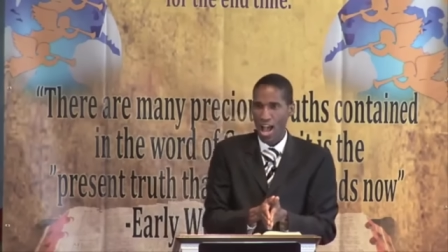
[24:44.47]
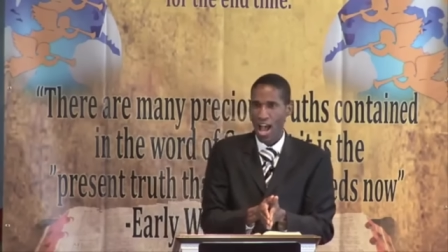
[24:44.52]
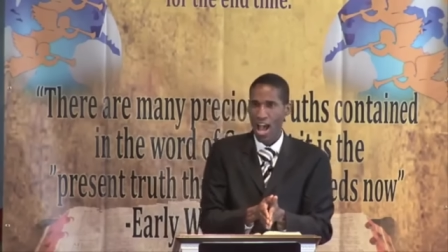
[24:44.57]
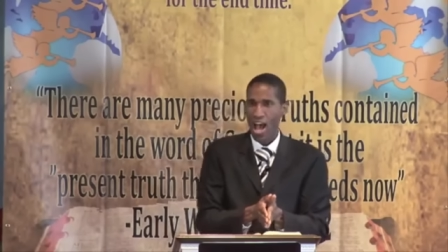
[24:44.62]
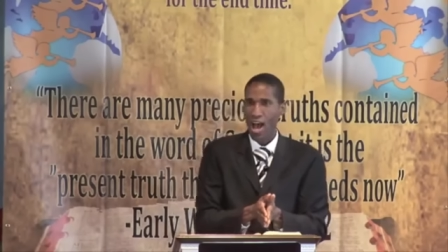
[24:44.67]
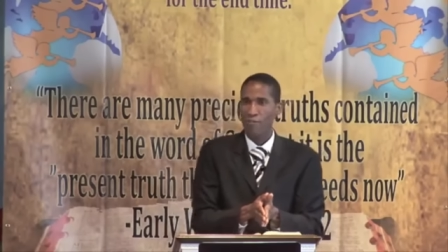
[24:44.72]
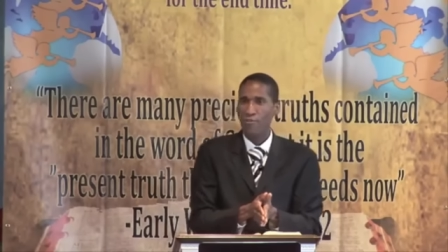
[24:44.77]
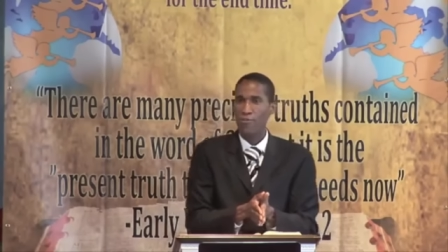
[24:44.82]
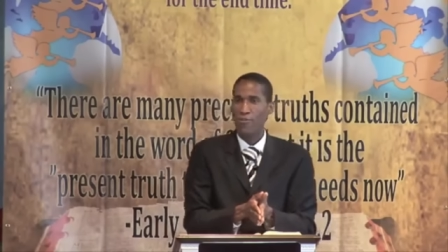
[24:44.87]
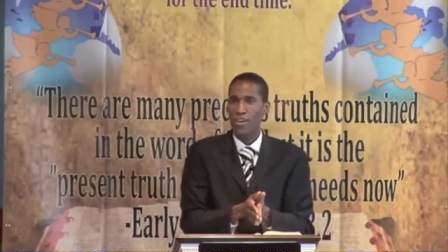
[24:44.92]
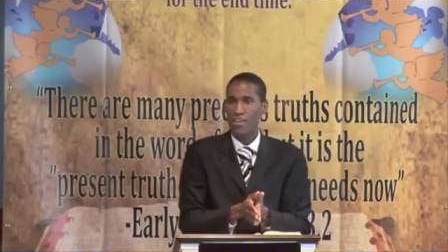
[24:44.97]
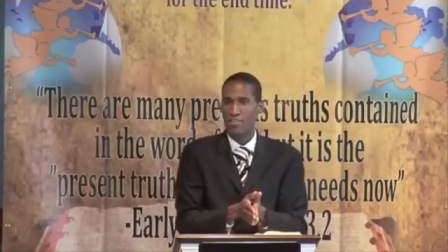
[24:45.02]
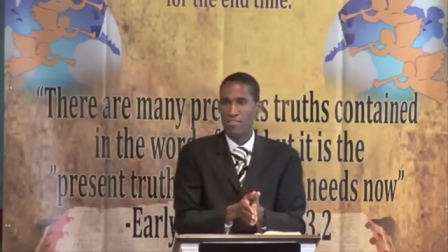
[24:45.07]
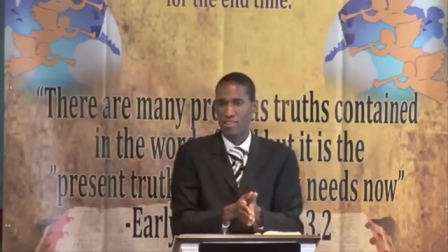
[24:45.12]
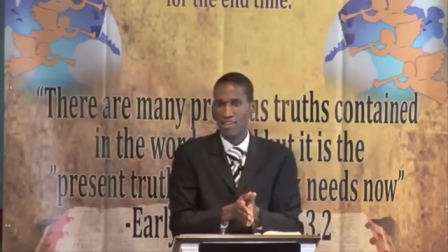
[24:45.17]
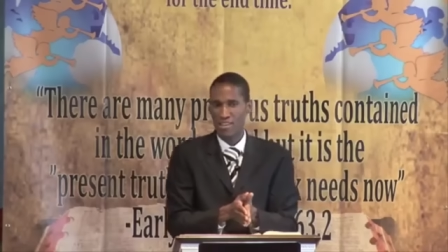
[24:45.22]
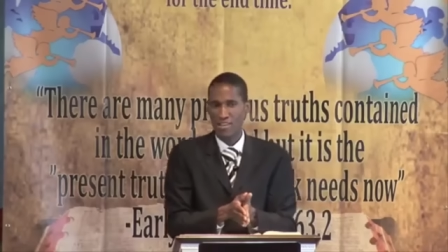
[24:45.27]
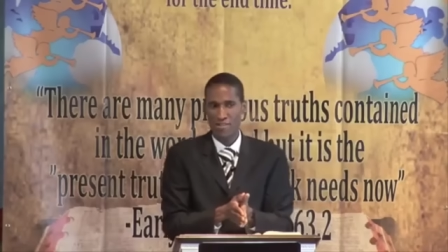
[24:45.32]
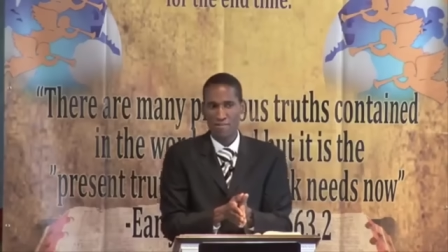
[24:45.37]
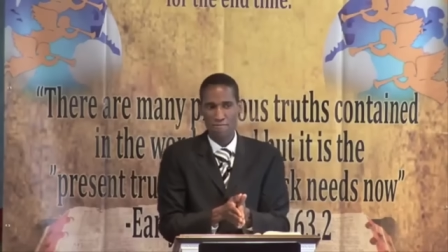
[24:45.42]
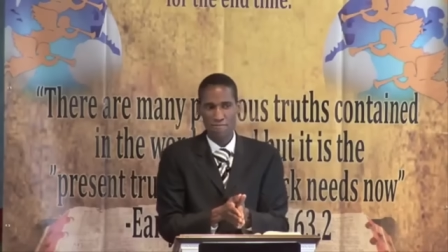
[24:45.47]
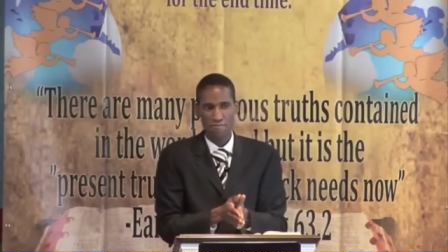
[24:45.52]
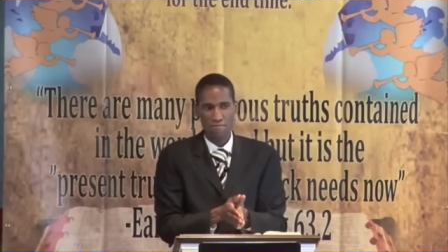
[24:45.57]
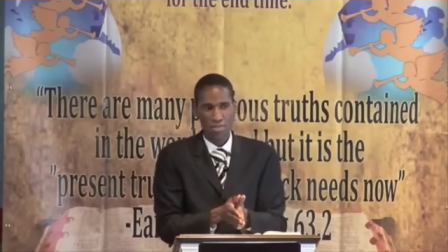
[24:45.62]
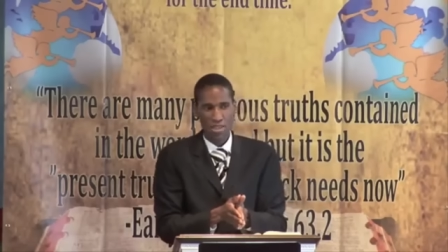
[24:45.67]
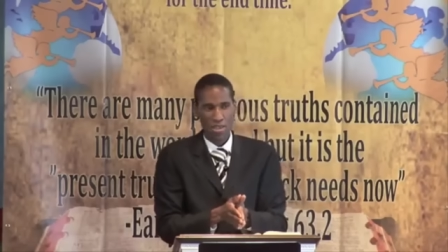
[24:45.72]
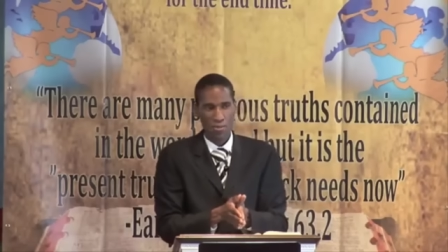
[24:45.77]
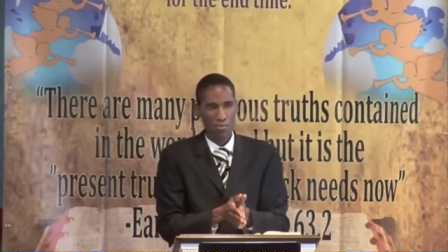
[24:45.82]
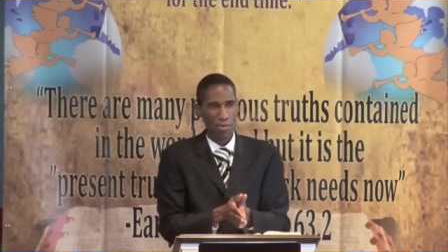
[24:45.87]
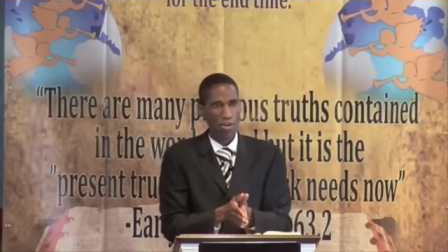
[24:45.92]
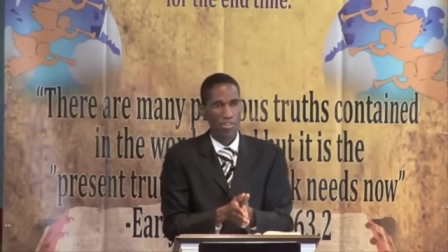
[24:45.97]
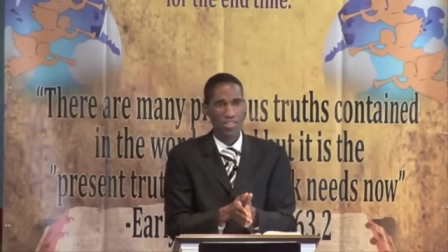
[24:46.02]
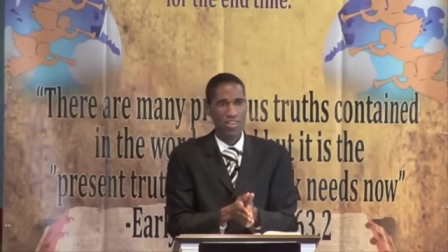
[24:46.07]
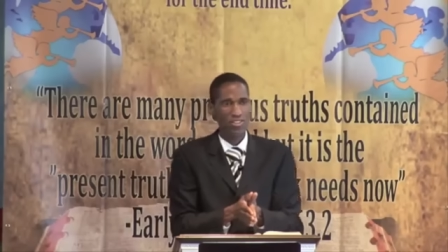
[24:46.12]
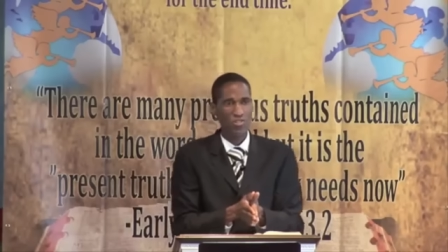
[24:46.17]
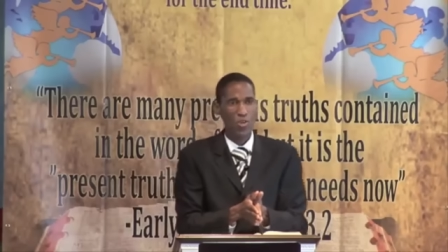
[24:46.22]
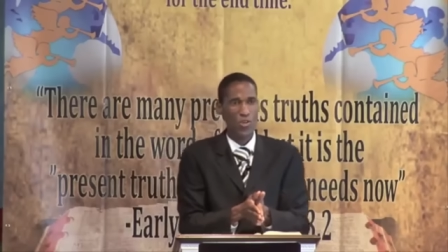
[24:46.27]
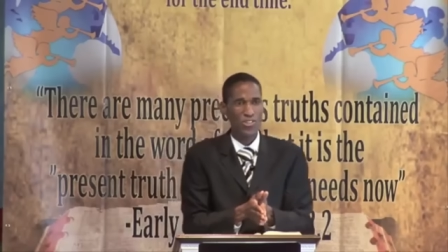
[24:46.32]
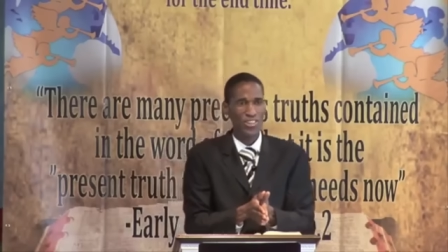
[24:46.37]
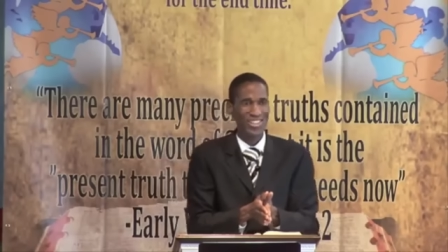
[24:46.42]
are facing
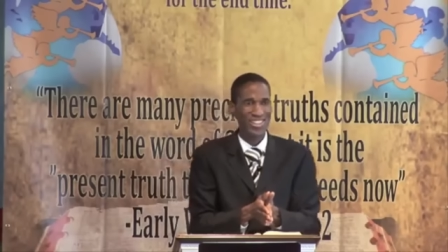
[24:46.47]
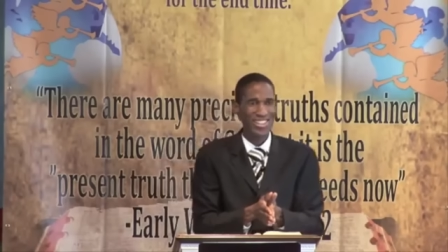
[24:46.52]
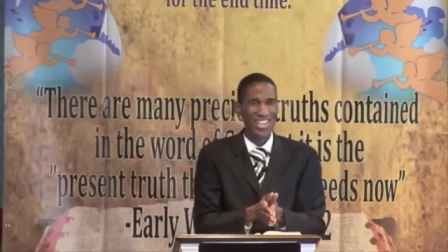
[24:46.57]
persecution,